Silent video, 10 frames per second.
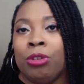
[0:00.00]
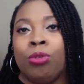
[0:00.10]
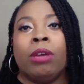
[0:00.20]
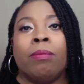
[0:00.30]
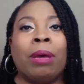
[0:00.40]
you
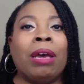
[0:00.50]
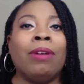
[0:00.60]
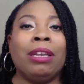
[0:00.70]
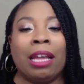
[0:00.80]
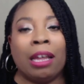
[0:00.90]
get
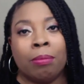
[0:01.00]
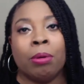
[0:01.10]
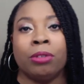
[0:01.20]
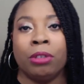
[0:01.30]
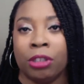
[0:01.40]
married now the
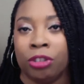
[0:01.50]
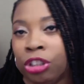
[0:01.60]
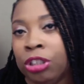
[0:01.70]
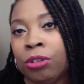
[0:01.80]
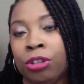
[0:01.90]
person can
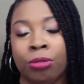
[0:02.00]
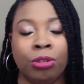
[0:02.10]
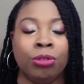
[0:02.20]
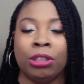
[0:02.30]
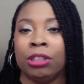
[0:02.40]
cheat on you
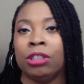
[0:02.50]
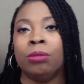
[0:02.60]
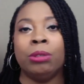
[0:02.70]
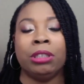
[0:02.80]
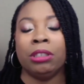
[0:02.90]
and you can deal
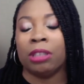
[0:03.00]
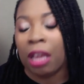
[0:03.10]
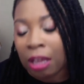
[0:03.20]
with these